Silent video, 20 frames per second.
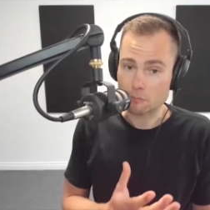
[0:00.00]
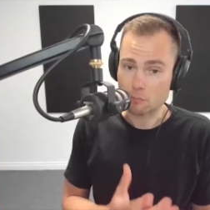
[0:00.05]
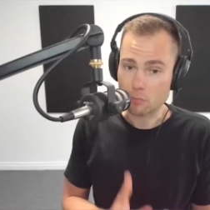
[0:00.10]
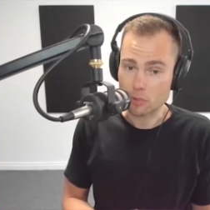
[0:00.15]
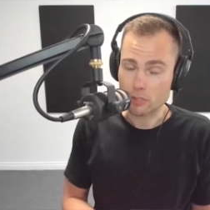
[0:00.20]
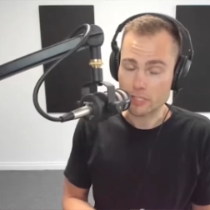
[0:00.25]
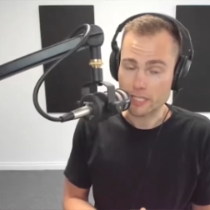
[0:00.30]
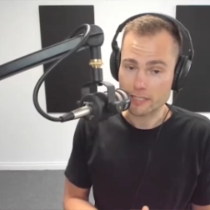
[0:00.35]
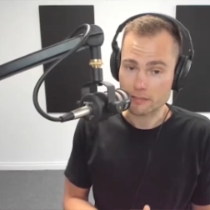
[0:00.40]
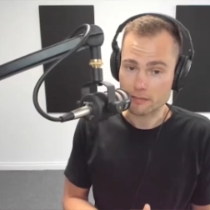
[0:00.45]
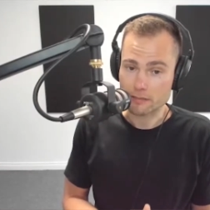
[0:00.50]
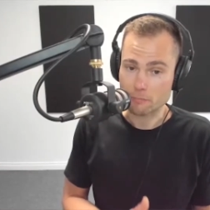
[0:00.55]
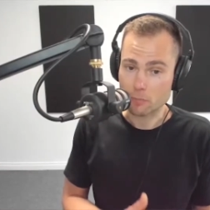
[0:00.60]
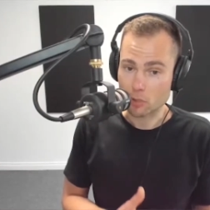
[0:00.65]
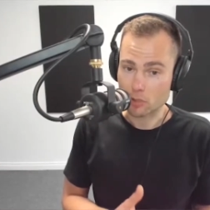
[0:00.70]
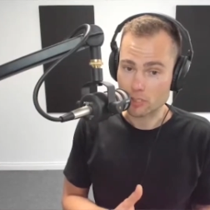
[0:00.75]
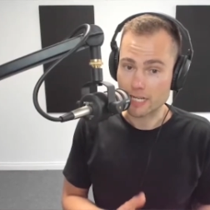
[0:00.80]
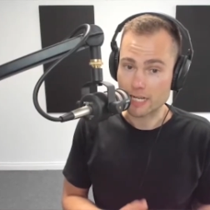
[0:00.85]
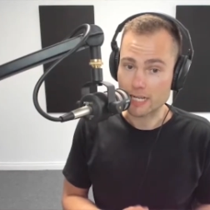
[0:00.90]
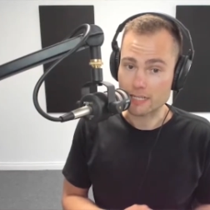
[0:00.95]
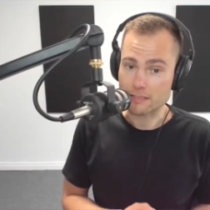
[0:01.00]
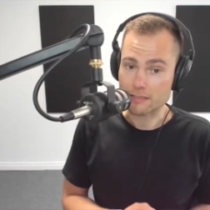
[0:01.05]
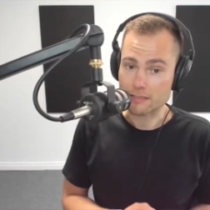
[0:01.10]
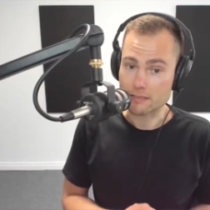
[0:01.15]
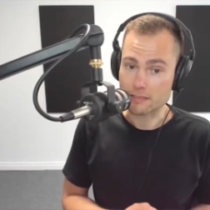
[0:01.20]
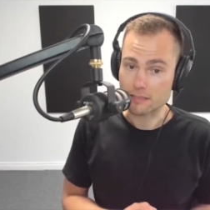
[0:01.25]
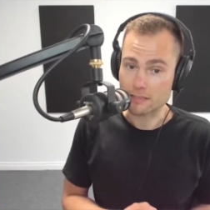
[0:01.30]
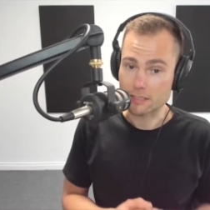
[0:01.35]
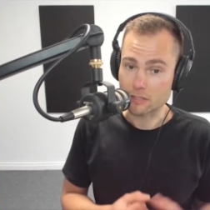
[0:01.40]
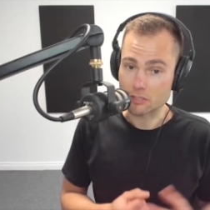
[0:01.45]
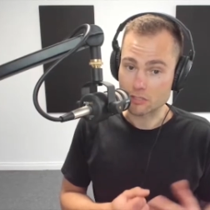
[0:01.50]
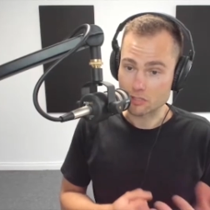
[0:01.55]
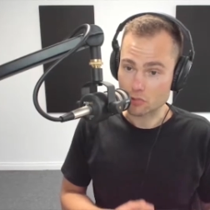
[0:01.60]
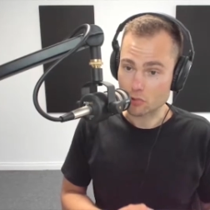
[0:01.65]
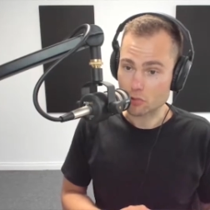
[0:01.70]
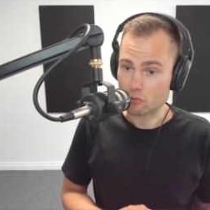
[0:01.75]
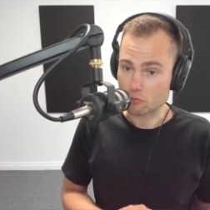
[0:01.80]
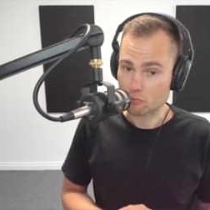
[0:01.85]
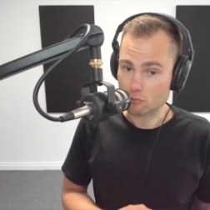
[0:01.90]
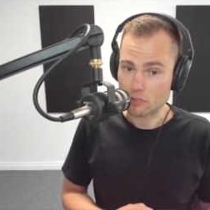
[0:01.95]
podca- podcasts in the
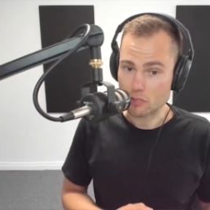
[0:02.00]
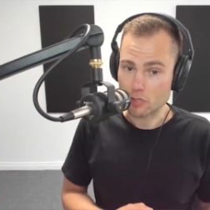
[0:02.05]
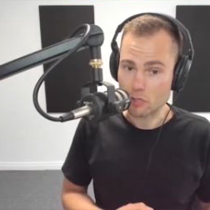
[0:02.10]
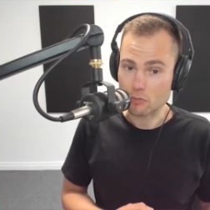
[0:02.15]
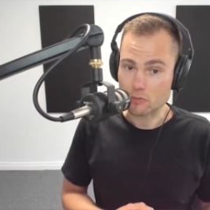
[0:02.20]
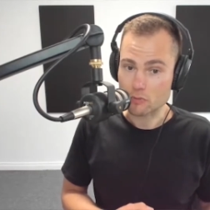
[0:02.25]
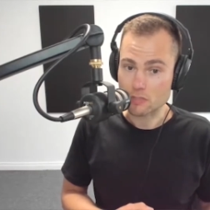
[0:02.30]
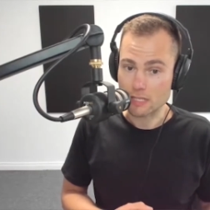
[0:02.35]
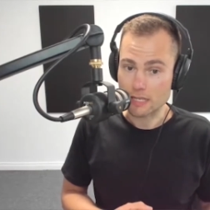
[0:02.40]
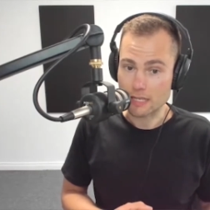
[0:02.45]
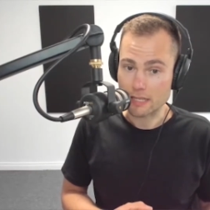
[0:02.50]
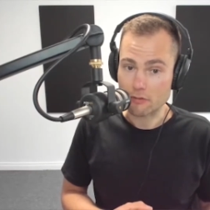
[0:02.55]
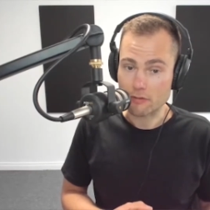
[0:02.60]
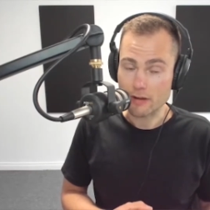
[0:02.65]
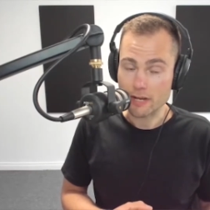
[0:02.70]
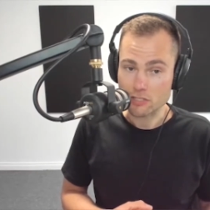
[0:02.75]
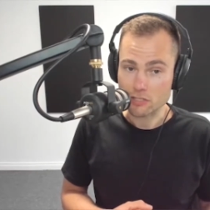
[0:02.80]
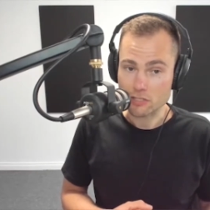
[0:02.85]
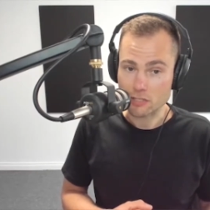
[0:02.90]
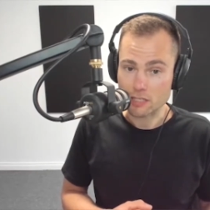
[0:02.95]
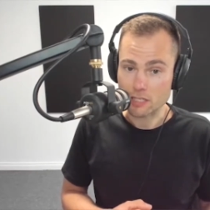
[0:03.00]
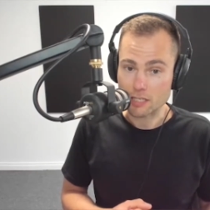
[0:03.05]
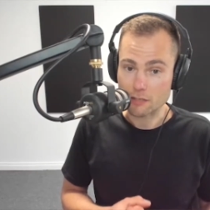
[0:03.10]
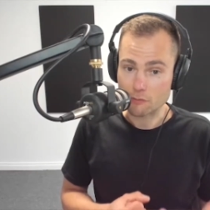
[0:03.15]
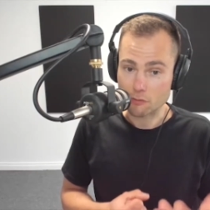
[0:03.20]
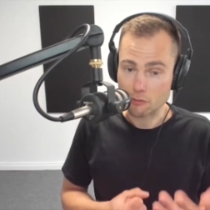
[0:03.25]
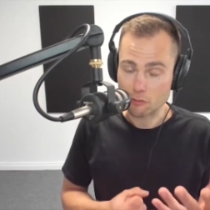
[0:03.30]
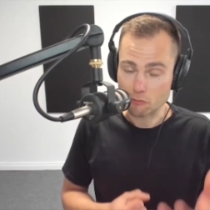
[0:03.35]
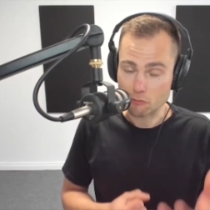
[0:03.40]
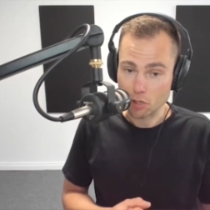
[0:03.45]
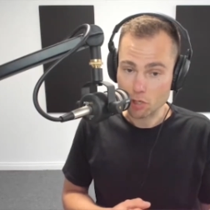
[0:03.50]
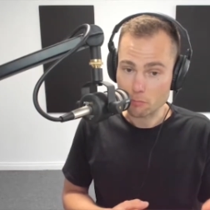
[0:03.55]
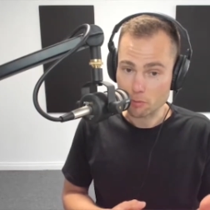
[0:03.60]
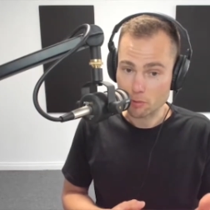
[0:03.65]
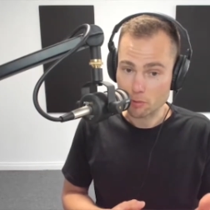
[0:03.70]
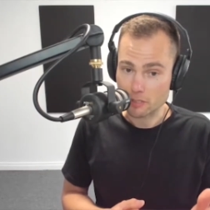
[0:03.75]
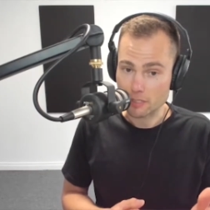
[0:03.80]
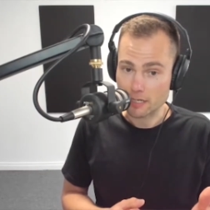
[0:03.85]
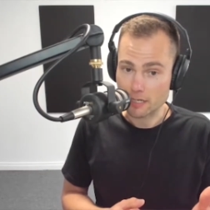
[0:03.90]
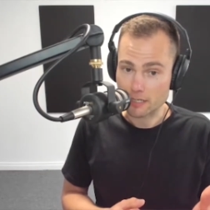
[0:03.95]
search results, and they're actually, if you've got a
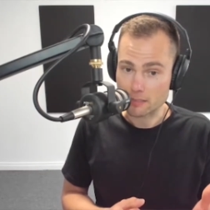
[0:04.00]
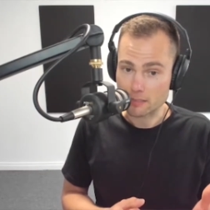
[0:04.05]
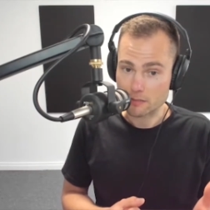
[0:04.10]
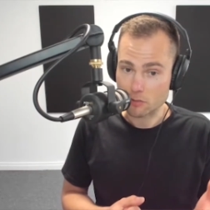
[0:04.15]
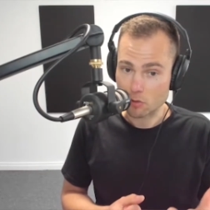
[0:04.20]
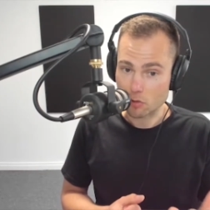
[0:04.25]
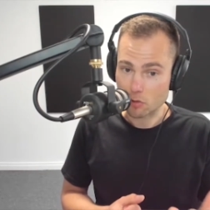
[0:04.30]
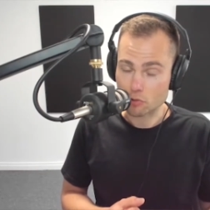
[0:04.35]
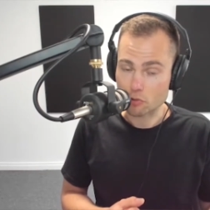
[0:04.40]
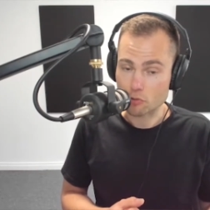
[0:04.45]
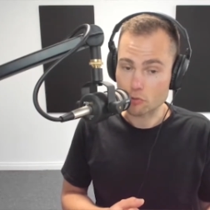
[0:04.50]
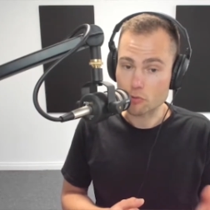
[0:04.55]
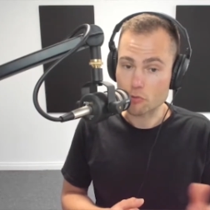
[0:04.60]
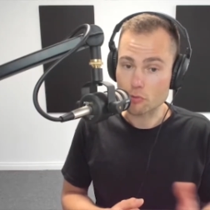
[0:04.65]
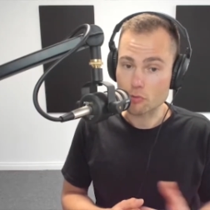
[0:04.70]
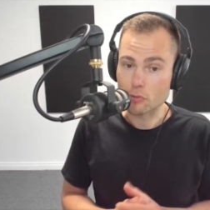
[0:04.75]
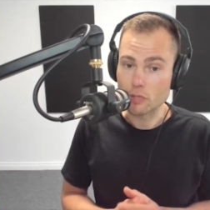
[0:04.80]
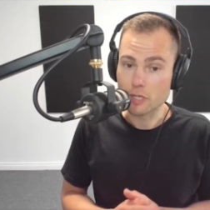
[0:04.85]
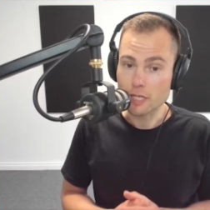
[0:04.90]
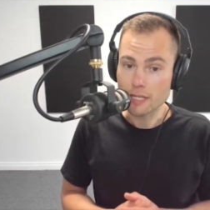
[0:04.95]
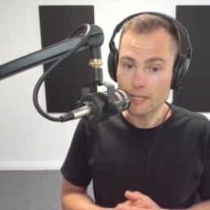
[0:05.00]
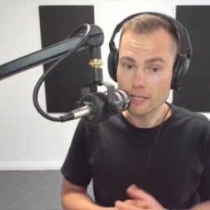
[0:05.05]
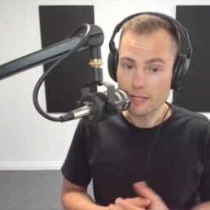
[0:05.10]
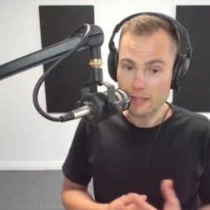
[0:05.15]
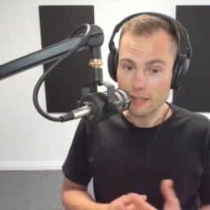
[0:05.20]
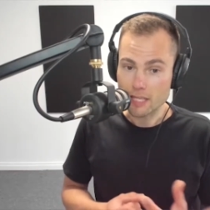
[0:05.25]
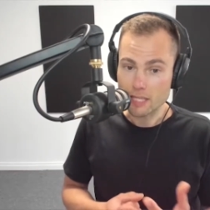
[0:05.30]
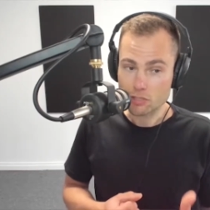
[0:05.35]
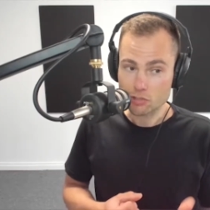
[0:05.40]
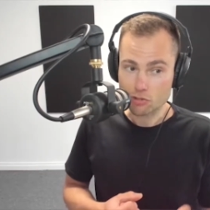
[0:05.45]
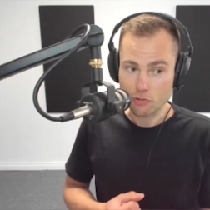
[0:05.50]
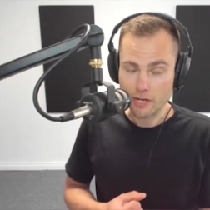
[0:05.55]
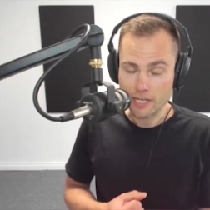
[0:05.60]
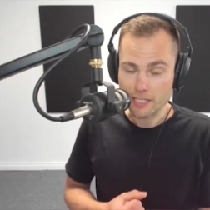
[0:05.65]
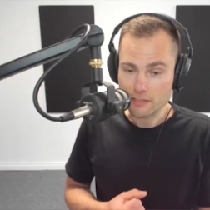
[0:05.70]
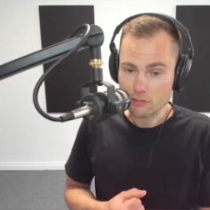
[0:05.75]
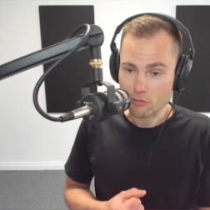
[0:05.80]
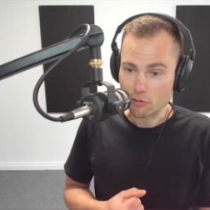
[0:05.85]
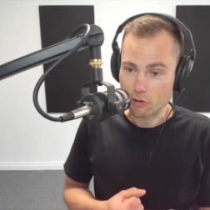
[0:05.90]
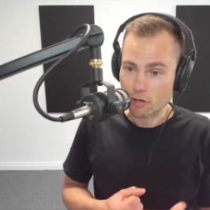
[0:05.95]
podcast on Google, they're
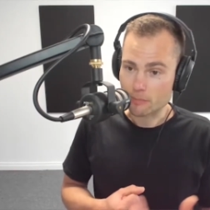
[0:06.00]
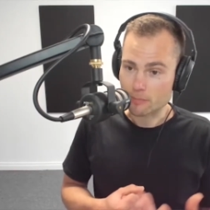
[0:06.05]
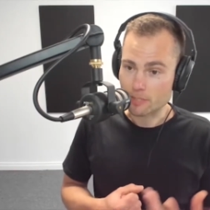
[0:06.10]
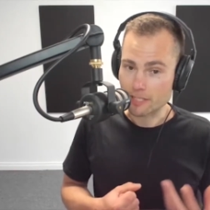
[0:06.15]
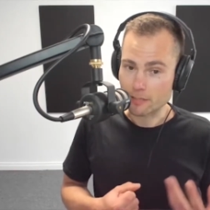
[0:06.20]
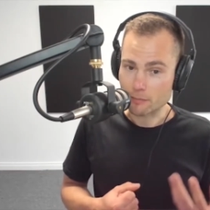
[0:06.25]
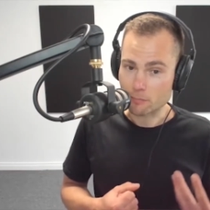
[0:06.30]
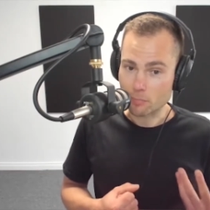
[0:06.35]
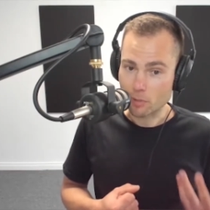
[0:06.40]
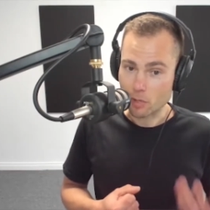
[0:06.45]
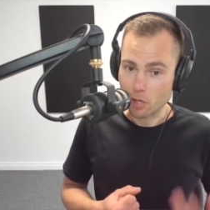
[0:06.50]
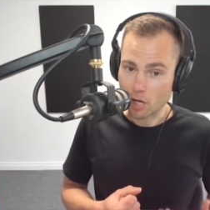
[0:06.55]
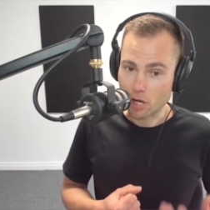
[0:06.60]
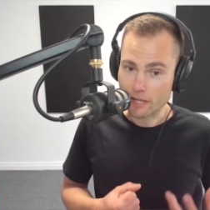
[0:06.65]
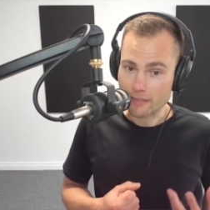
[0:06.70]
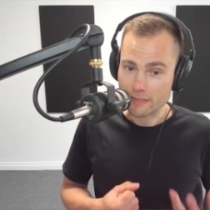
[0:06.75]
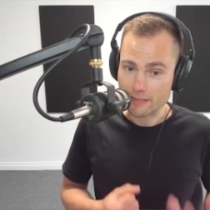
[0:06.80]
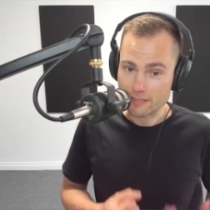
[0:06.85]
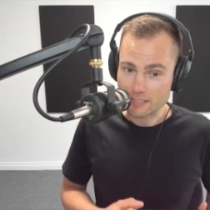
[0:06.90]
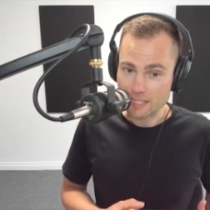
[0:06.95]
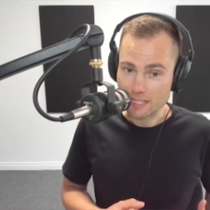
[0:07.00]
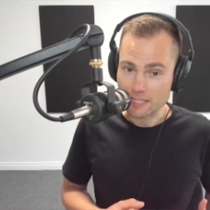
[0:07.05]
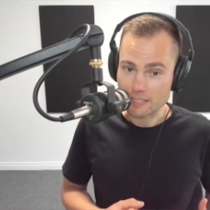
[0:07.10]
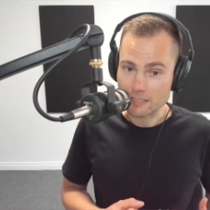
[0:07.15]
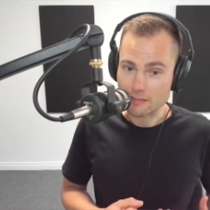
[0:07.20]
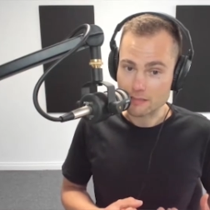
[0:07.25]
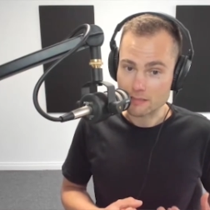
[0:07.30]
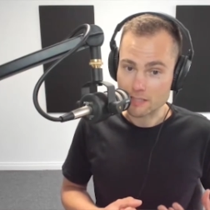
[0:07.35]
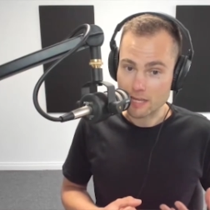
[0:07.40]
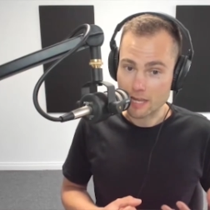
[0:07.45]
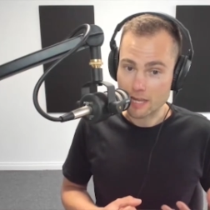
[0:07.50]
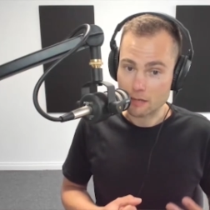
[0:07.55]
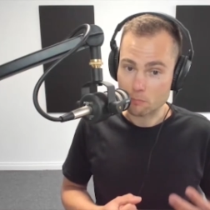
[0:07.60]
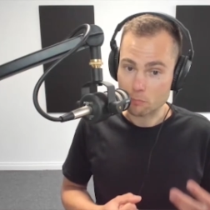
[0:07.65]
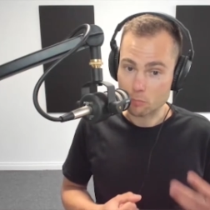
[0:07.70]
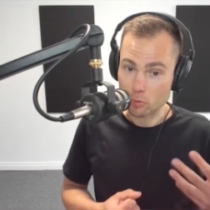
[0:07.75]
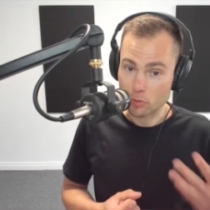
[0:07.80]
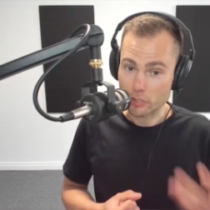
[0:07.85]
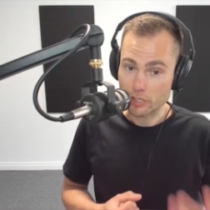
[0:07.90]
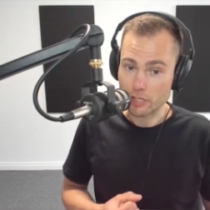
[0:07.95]
transcribing it behind the scenes and
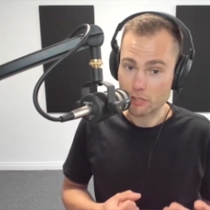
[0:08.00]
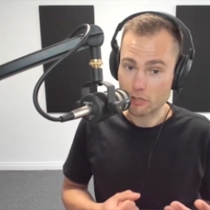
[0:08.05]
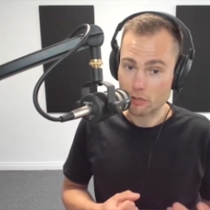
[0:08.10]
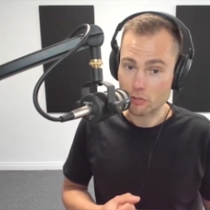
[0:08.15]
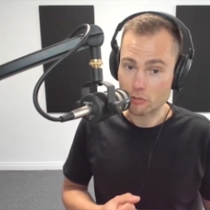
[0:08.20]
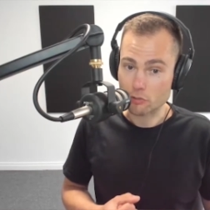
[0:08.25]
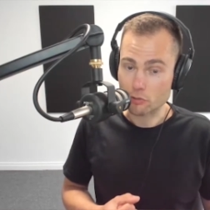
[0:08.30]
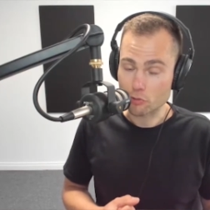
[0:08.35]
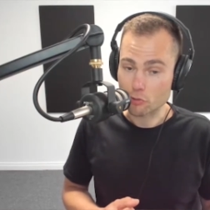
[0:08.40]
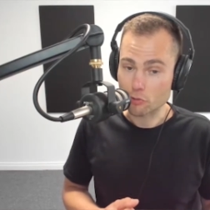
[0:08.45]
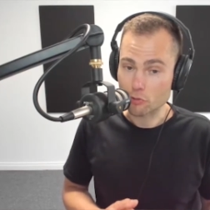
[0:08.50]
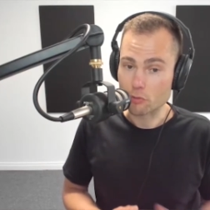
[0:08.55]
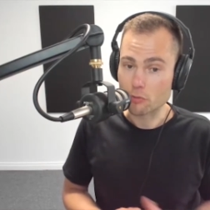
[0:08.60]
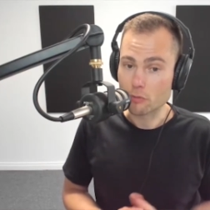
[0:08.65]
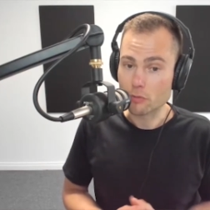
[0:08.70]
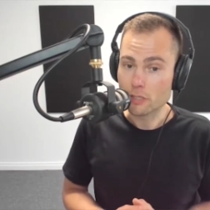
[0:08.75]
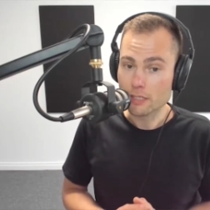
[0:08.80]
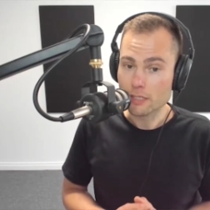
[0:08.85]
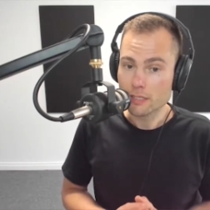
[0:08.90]
putting it on Google.